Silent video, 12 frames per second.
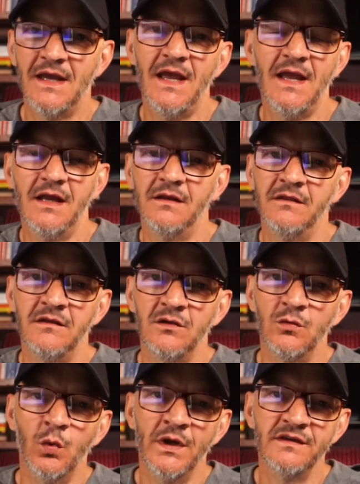and the
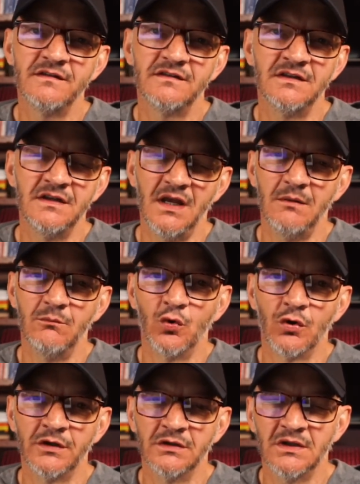Winston and
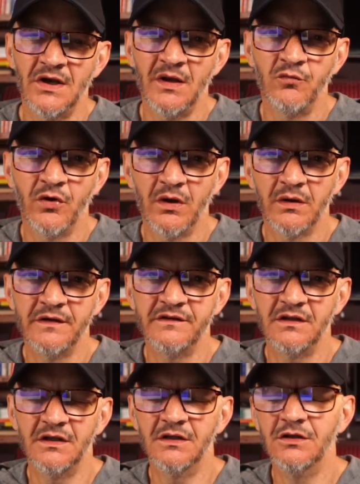Morgan libraries
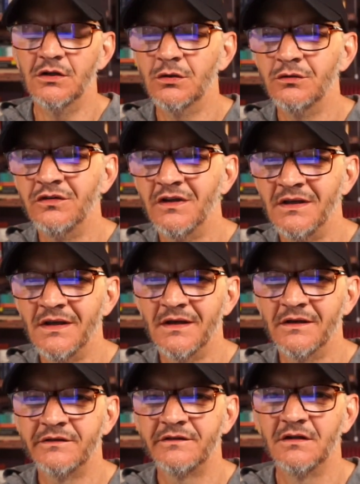in
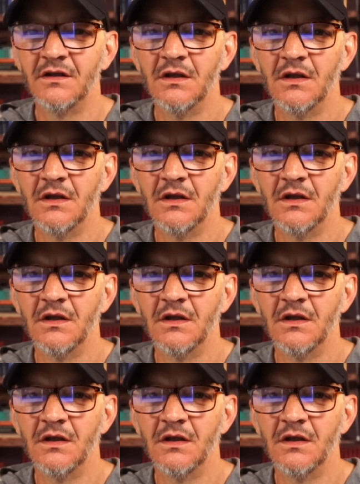Node.js.